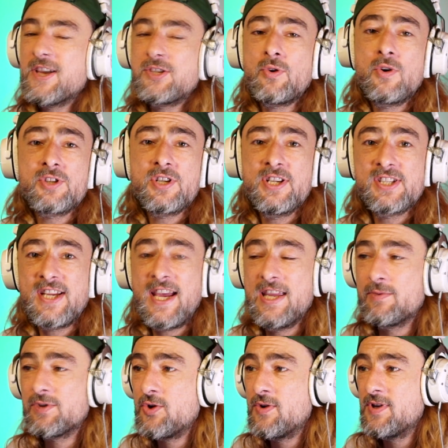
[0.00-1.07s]
Oh, that's what I was going to
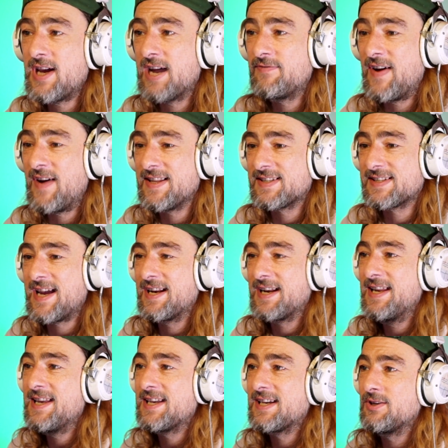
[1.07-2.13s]
say. He was doing that advanced
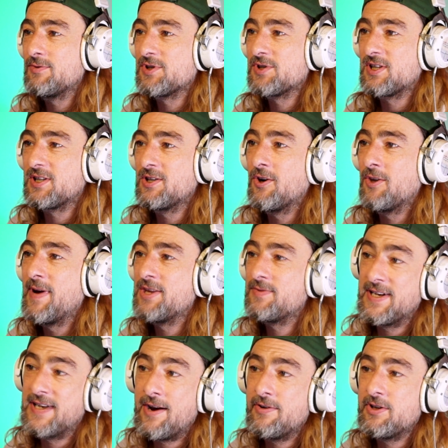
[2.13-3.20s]
technique and he was not
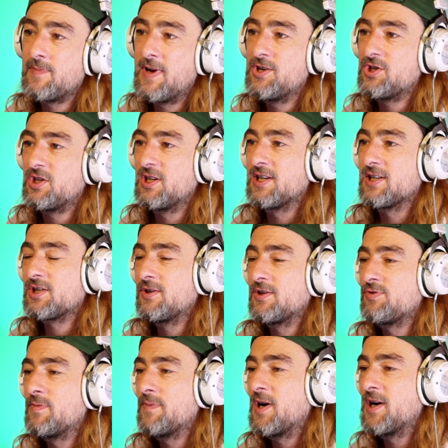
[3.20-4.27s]
mentioned, but now he's mentioned it,
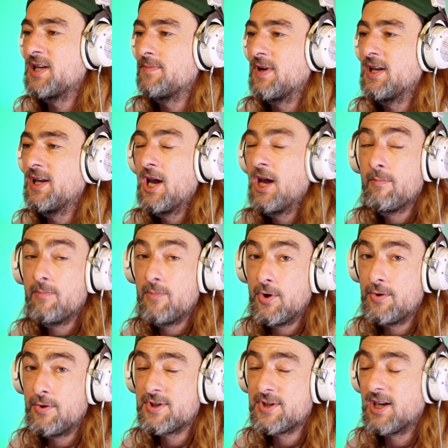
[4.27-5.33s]
so he's reminded me.
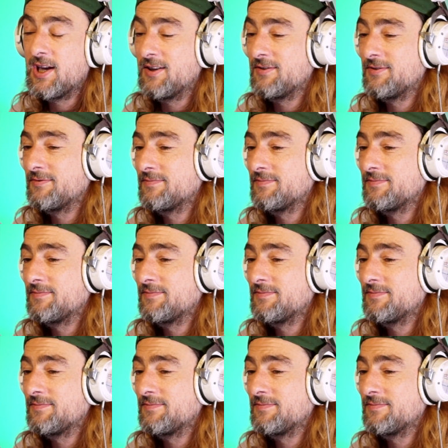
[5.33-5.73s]
Muting it.